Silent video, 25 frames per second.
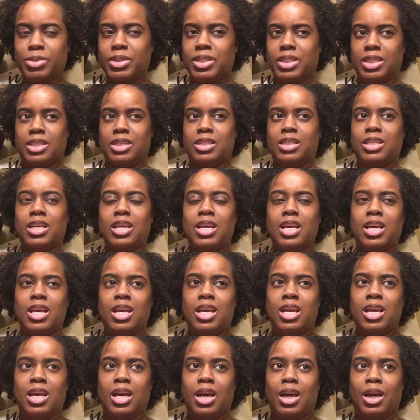and
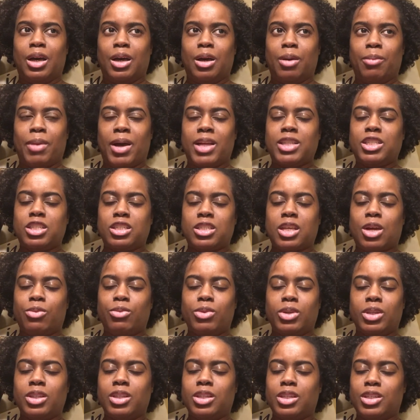I
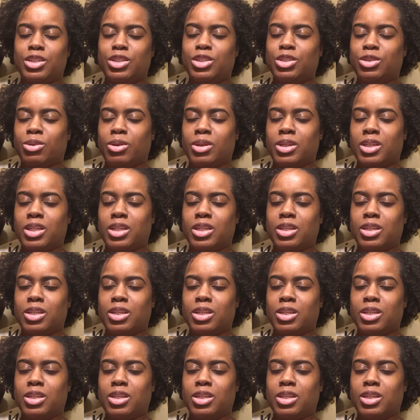really enjoyed it.